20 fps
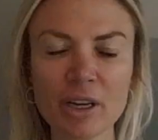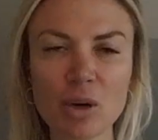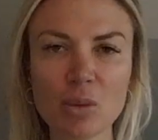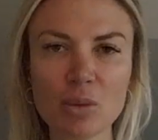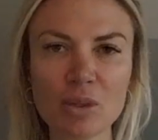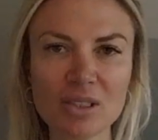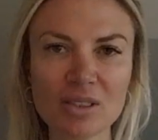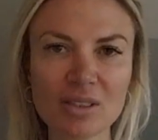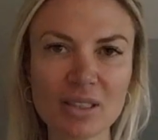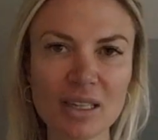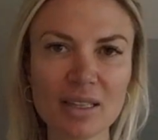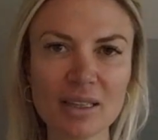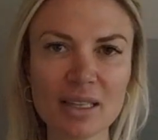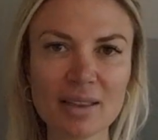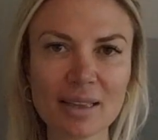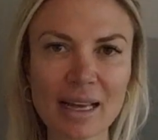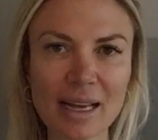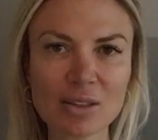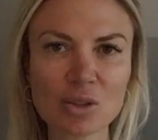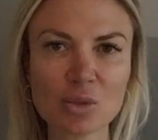I always say
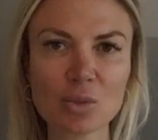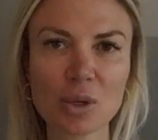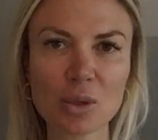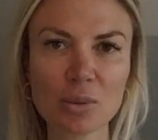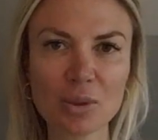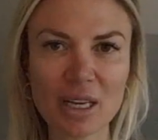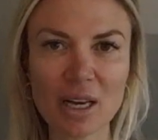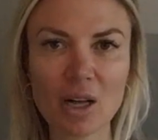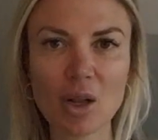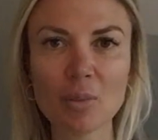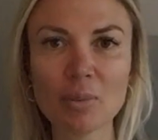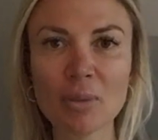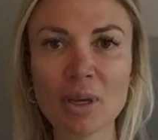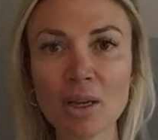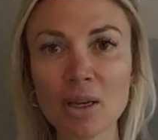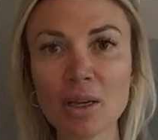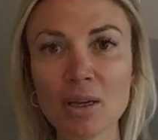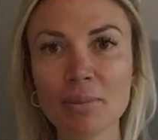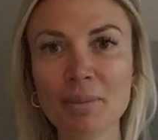that that's where we help